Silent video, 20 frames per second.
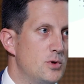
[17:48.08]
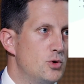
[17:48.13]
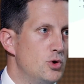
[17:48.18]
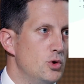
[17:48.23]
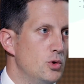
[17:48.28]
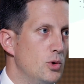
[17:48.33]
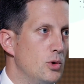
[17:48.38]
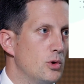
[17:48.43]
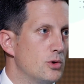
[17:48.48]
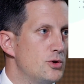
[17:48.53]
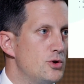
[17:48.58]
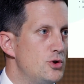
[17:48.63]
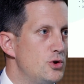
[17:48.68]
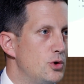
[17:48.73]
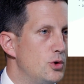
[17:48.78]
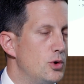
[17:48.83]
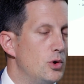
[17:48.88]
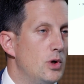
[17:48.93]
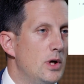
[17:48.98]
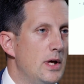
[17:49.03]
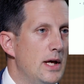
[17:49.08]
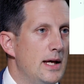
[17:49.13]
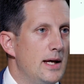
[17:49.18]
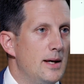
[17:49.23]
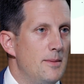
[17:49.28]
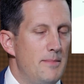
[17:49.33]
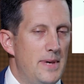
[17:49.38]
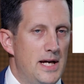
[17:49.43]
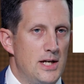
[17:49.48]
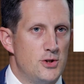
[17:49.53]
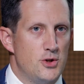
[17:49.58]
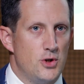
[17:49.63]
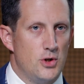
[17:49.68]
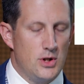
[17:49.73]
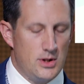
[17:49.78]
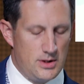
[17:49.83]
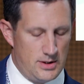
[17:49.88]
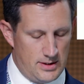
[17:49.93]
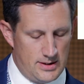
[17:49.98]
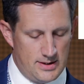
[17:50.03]
tool to
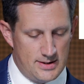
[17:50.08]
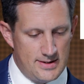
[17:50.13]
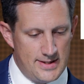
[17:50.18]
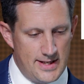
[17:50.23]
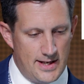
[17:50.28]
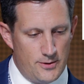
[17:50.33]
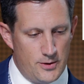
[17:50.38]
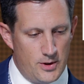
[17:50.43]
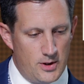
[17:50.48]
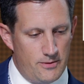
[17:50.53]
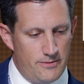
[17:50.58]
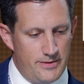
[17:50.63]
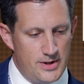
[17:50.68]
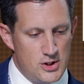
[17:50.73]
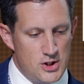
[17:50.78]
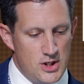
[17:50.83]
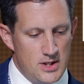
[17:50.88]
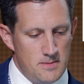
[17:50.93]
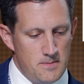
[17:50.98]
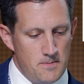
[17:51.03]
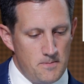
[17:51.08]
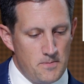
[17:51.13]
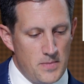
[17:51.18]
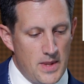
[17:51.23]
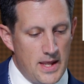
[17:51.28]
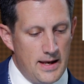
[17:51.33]
measure stereo vision.